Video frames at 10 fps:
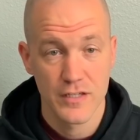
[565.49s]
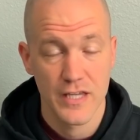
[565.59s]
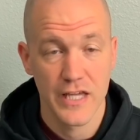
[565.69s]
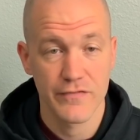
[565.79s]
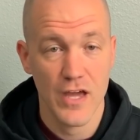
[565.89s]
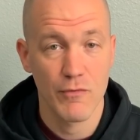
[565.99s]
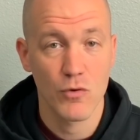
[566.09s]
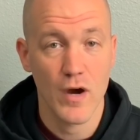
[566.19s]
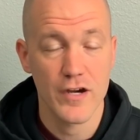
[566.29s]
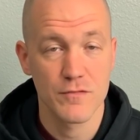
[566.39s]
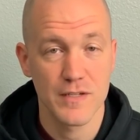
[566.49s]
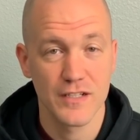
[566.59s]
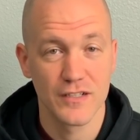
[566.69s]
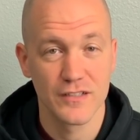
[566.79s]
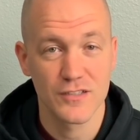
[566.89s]
And if that requires me
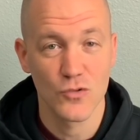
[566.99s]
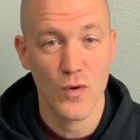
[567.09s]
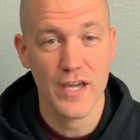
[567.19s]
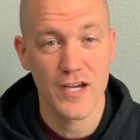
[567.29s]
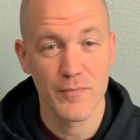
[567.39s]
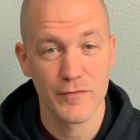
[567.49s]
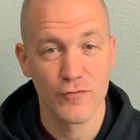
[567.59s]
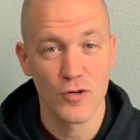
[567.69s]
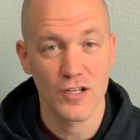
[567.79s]
to wake up at 4